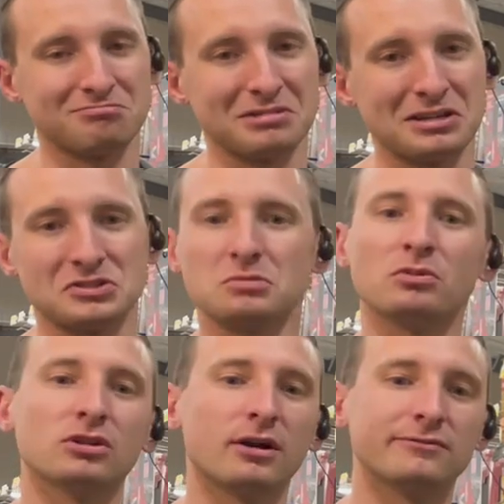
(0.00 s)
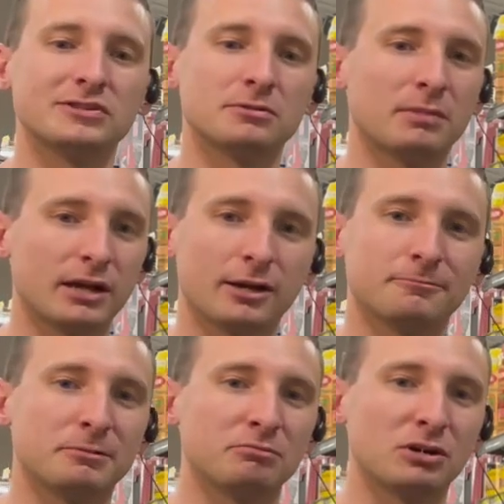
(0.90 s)
and some gloves that might help
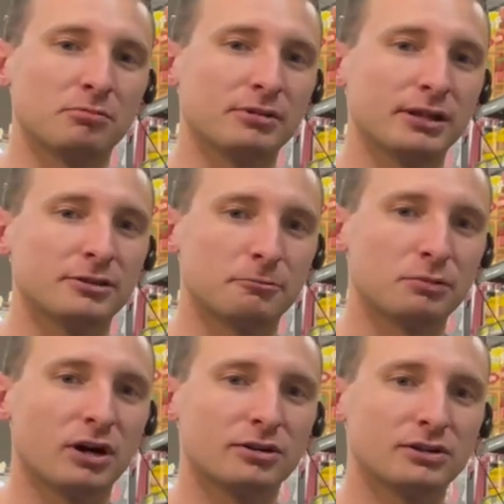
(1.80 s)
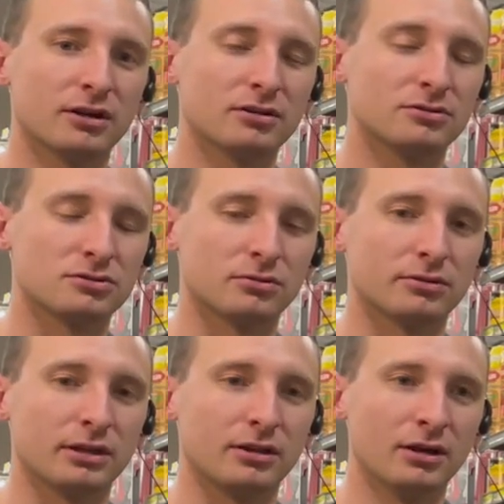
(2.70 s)
them complete their project, so that